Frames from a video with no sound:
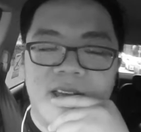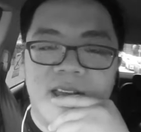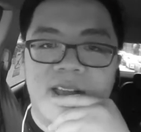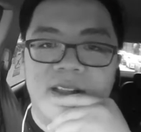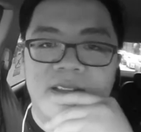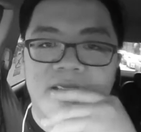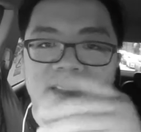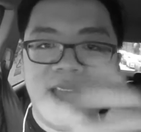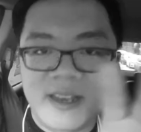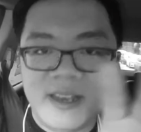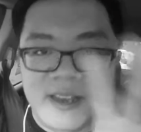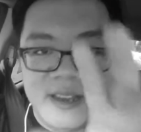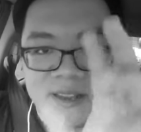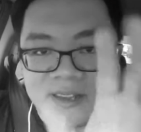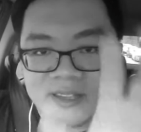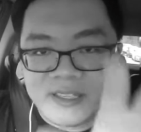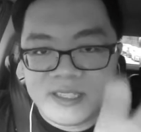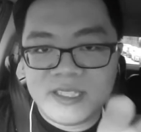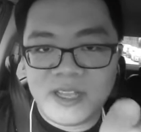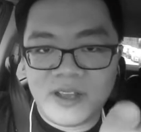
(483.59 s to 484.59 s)
And that
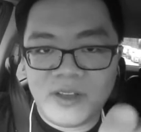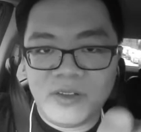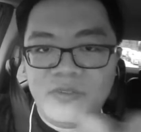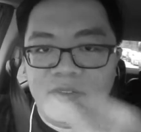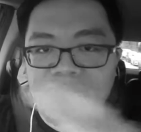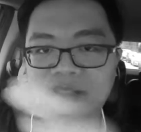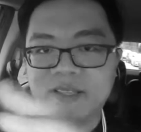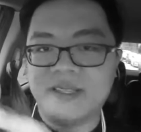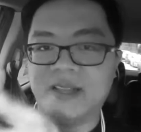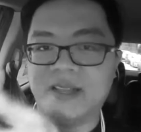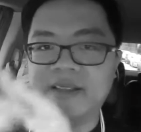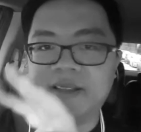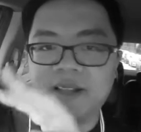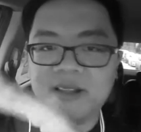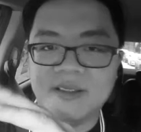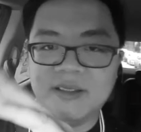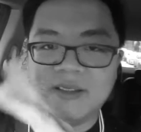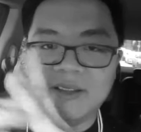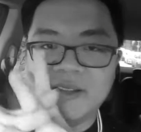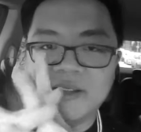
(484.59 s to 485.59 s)
in itself is
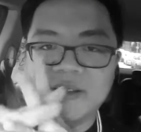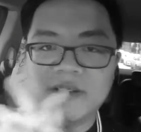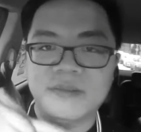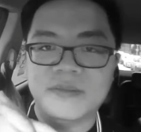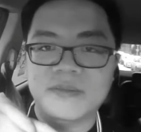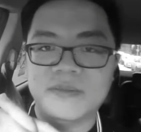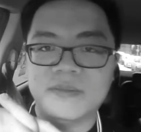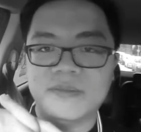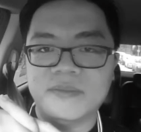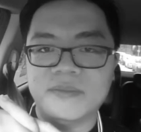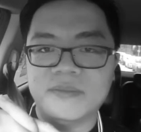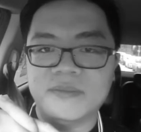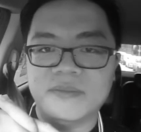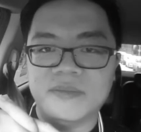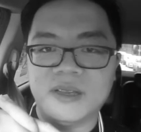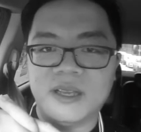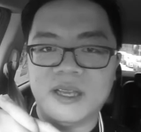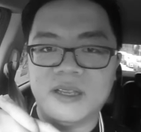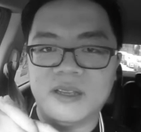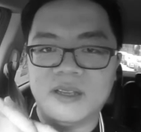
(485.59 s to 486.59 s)
another
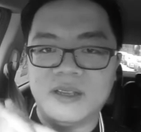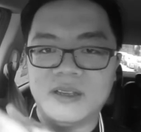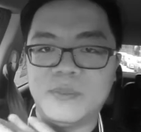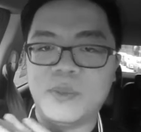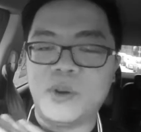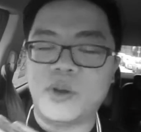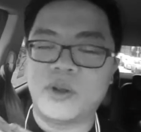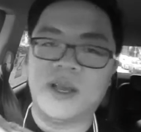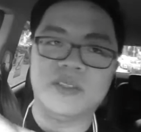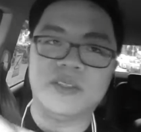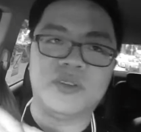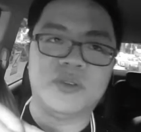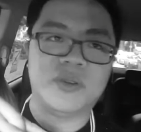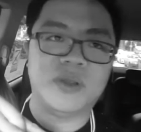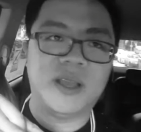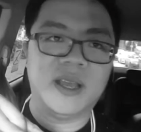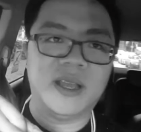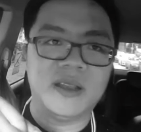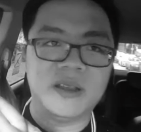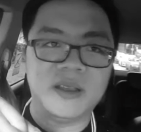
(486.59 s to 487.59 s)
podcast
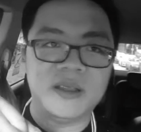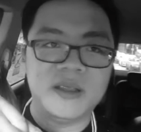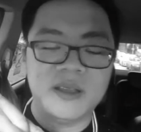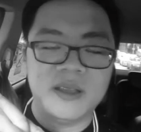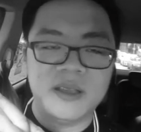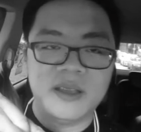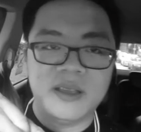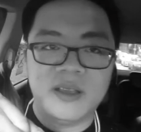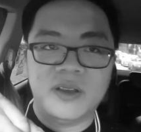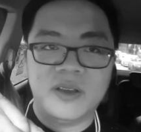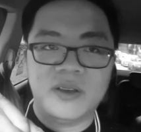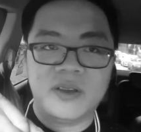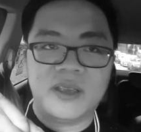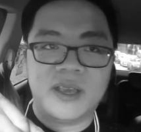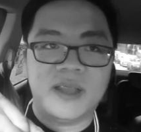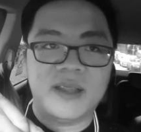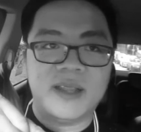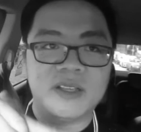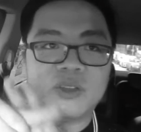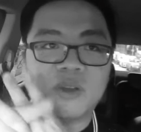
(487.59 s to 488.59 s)
altogether.
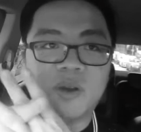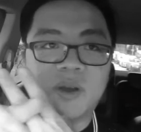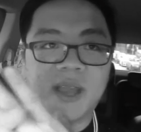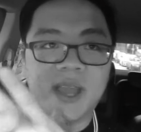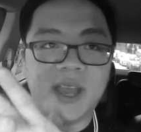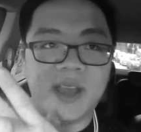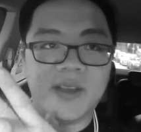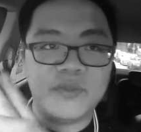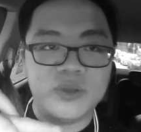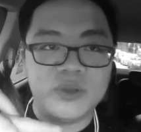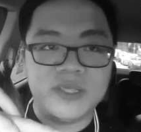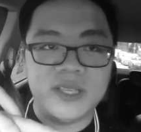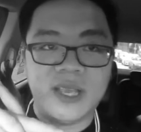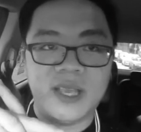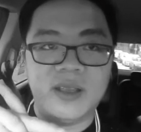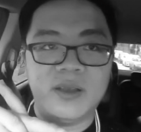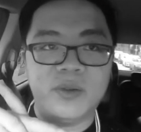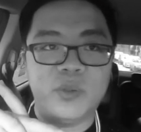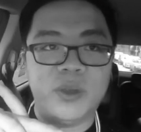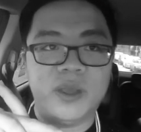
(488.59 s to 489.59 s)
Okay, that's all I have to
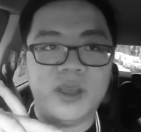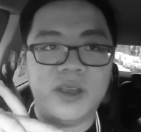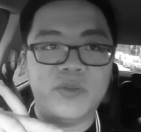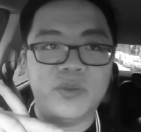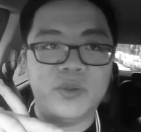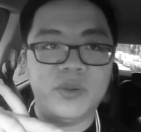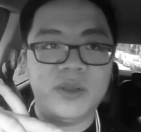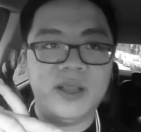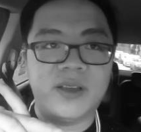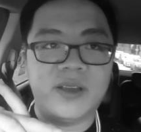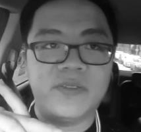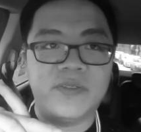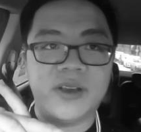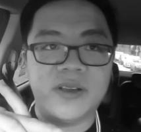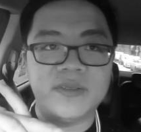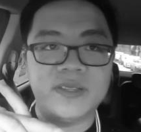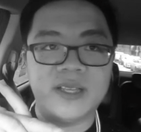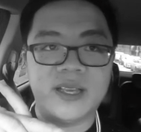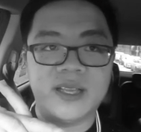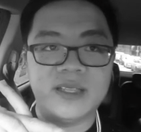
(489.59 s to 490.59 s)
say. We have only like
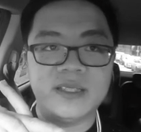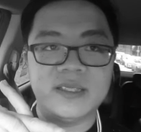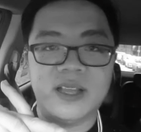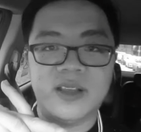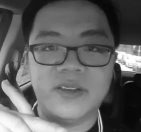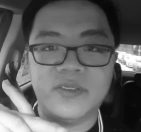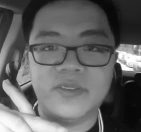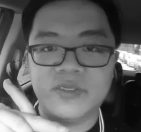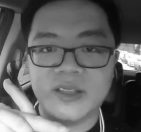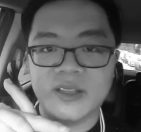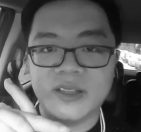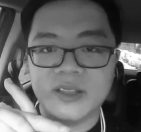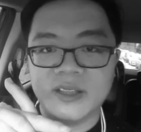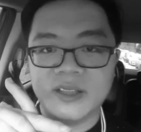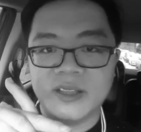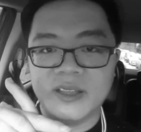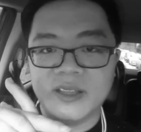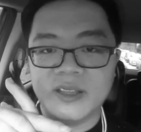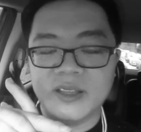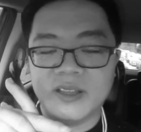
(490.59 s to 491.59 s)
5 seconds left.
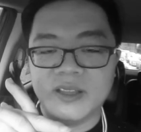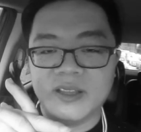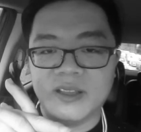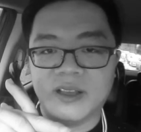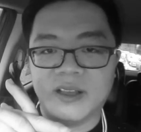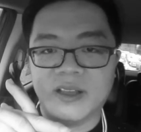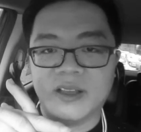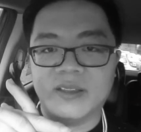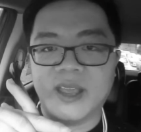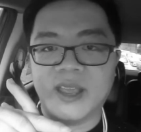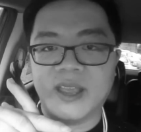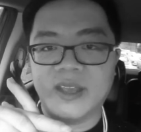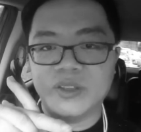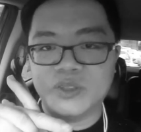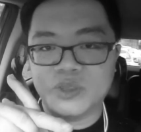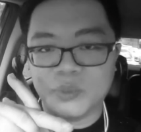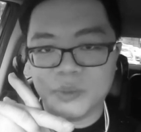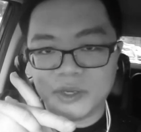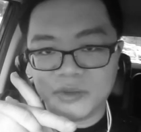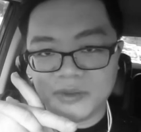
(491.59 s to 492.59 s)

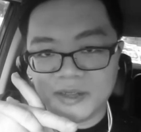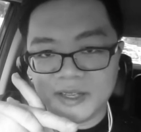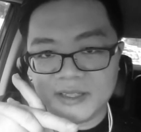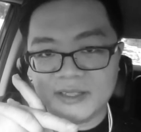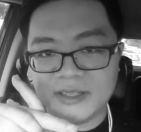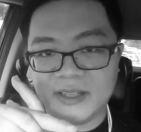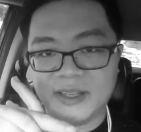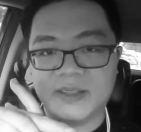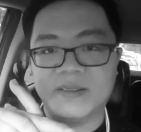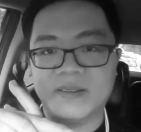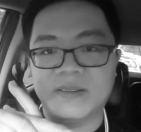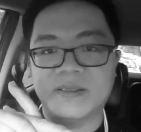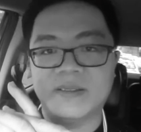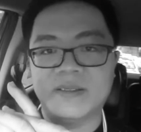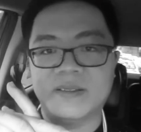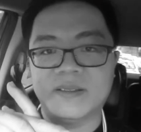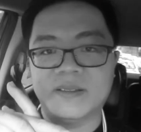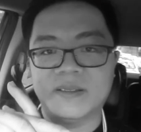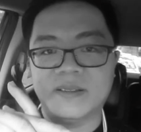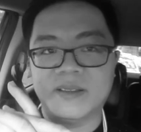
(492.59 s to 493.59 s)
Thank you so much for listening.
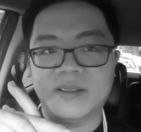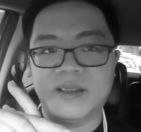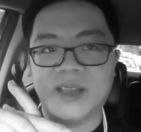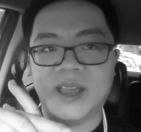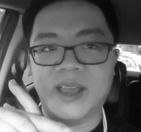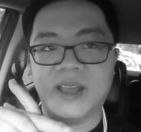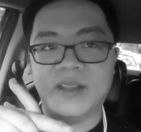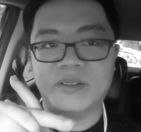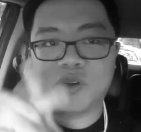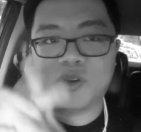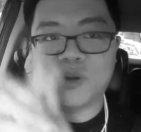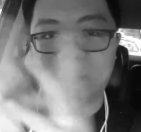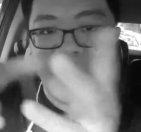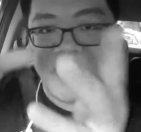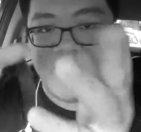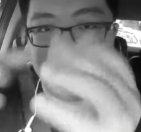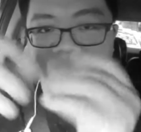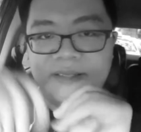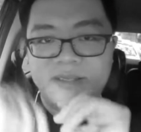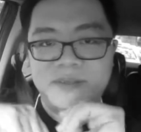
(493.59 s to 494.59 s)
And
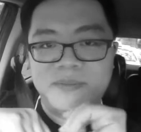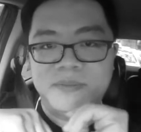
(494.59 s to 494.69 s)
comments,